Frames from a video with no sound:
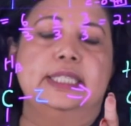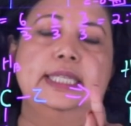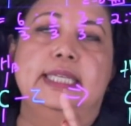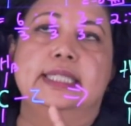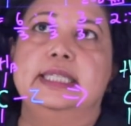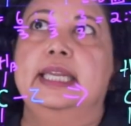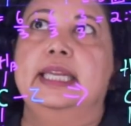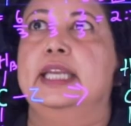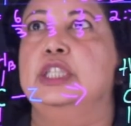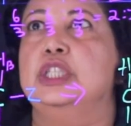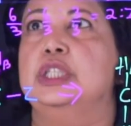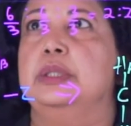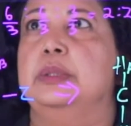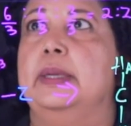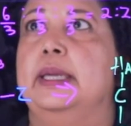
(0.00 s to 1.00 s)
that's
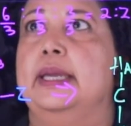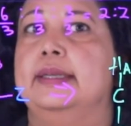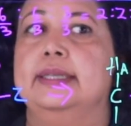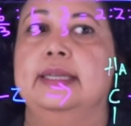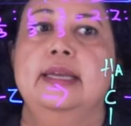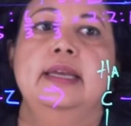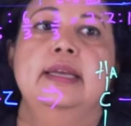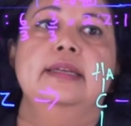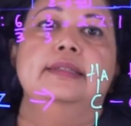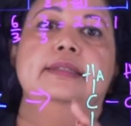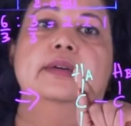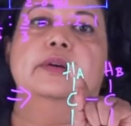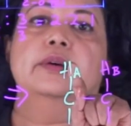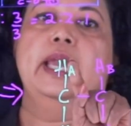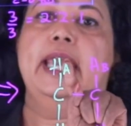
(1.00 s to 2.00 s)
next to it.
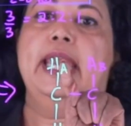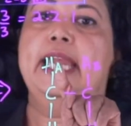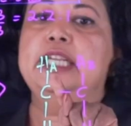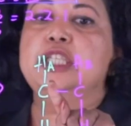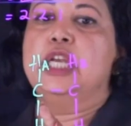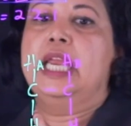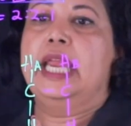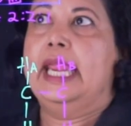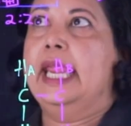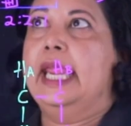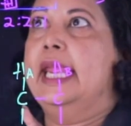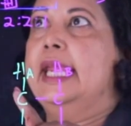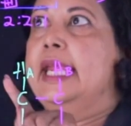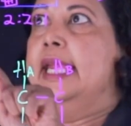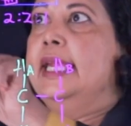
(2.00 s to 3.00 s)
So
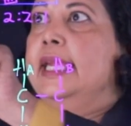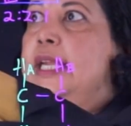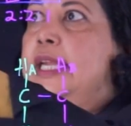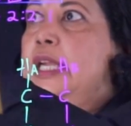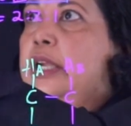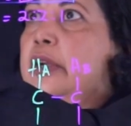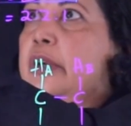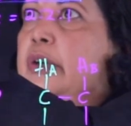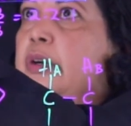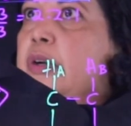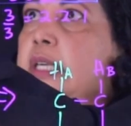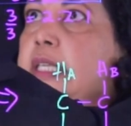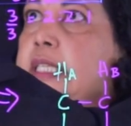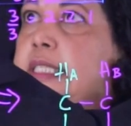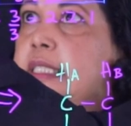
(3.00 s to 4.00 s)
HA here is